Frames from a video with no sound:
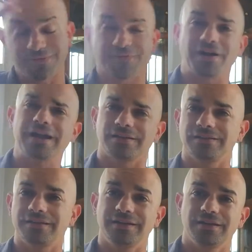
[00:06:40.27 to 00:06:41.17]

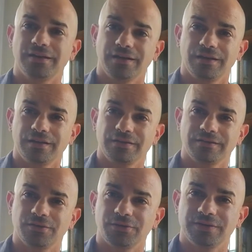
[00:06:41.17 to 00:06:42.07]
frankly, you're
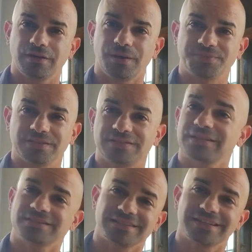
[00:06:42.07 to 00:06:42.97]
doing up to
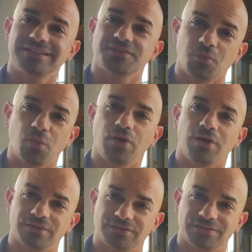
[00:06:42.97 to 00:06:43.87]
6 things at
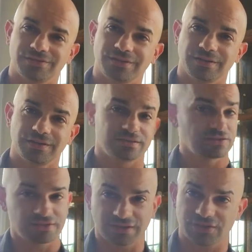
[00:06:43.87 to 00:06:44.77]
once, because
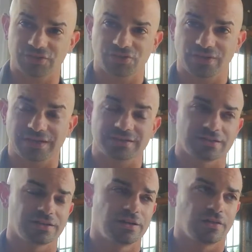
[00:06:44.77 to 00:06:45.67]
there's 6
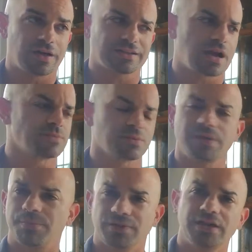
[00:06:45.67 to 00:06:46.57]
strings. A lot of times I'm
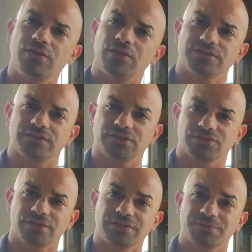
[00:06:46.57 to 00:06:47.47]
not playing all 6
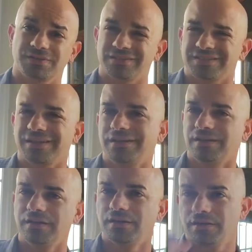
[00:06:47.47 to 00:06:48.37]
strings, but let's say,
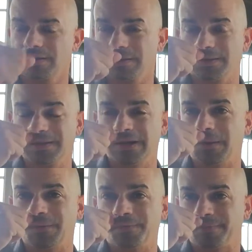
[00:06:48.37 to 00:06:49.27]
you
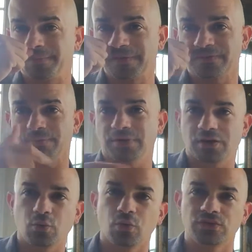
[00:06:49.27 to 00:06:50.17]
know, if I play
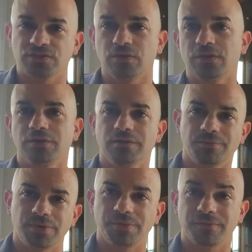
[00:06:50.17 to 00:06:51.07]
a chord solo, I'm
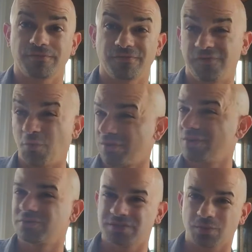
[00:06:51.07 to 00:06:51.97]
putting about 4
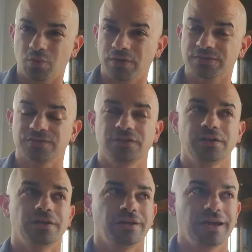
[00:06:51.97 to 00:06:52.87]
notes at once,
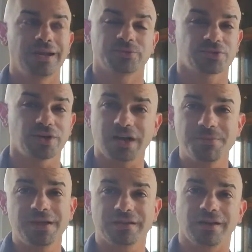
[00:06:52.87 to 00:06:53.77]
and I'm trying to
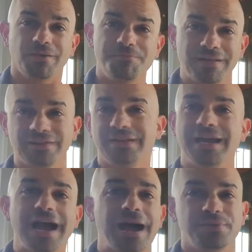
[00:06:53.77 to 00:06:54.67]
make a melody
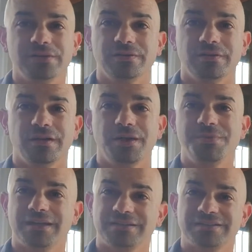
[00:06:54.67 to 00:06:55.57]
happen and
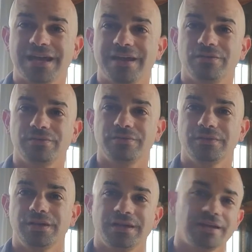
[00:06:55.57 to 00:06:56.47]
make it
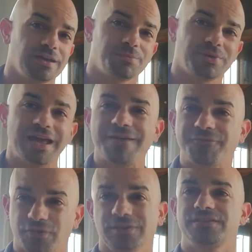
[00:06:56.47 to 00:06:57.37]
sound hip and
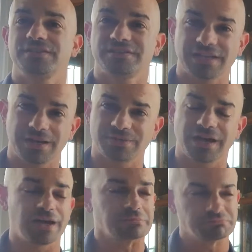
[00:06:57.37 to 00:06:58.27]
effortless at the same
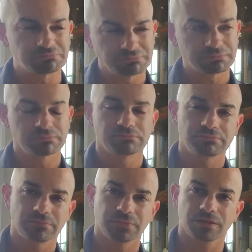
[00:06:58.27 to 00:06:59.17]
time.
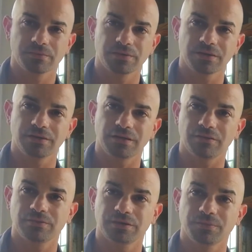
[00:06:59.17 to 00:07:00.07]
You
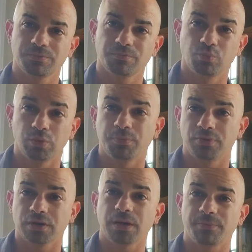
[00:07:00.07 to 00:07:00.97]
know, we'll
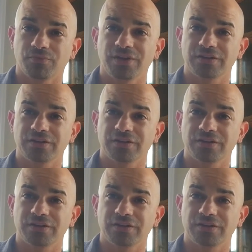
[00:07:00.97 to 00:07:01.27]
put a couple of